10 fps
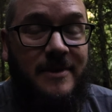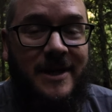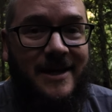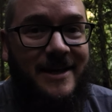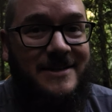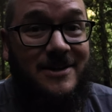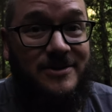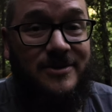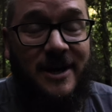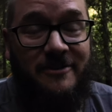It's
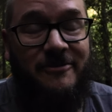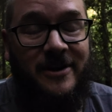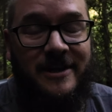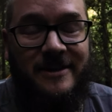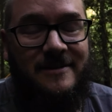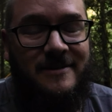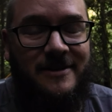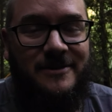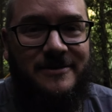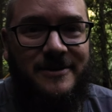also kind of funny that, you
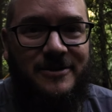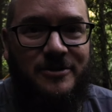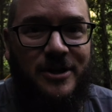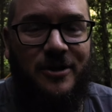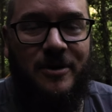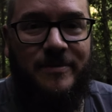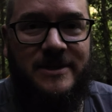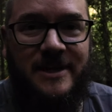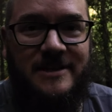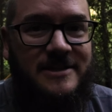know, you can load up a
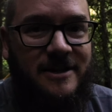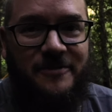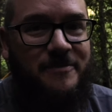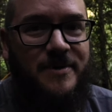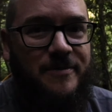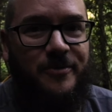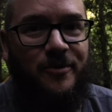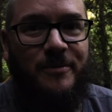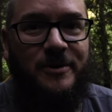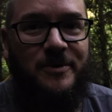ton of stuff that people
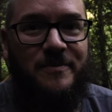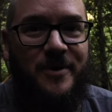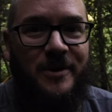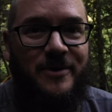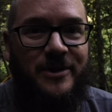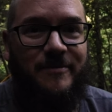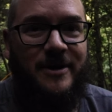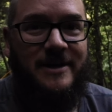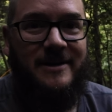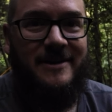normally wouldn't bring with them
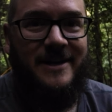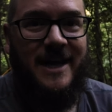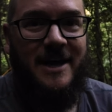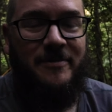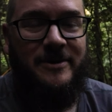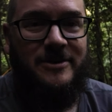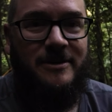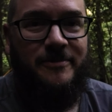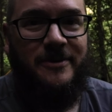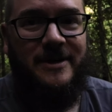on a, on a camping
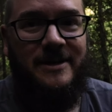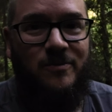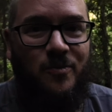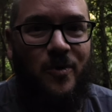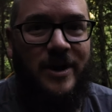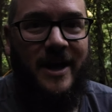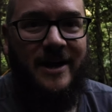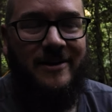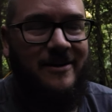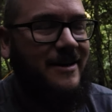trip or a
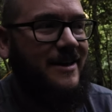one-nighter